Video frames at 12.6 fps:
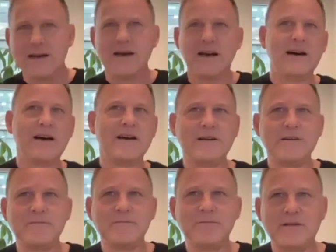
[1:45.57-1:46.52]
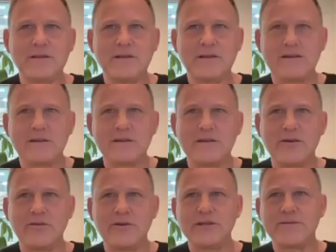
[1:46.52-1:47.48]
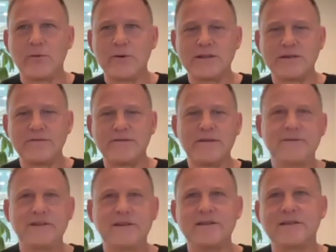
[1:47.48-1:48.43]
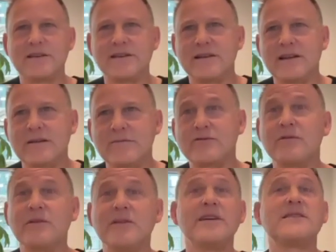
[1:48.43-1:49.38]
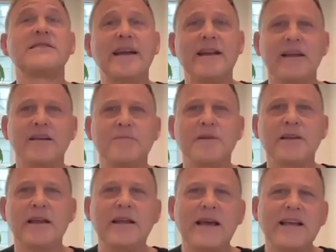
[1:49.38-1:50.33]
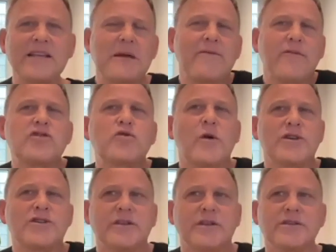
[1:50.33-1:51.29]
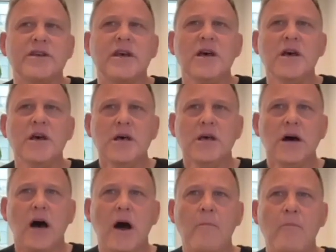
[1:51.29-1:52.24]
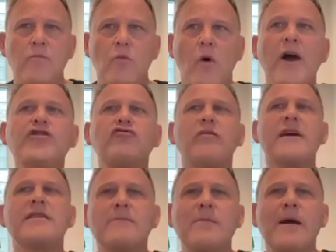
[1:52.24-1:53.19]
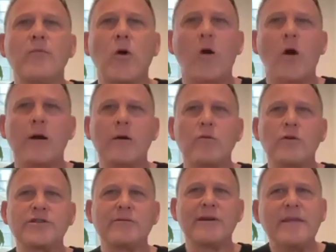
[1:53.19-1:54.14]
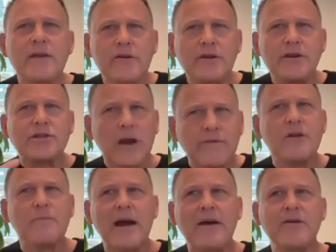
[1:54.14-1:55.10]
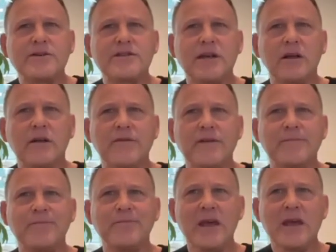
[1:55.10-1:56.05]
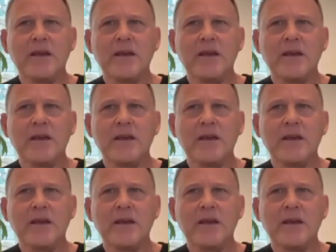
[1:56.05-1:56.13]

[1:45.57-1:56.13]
the 30s, 40s, and 50s, and it was really exciting. And I guess my first question is, why'd you write the memoir, and was there anything you discovered about yourself, and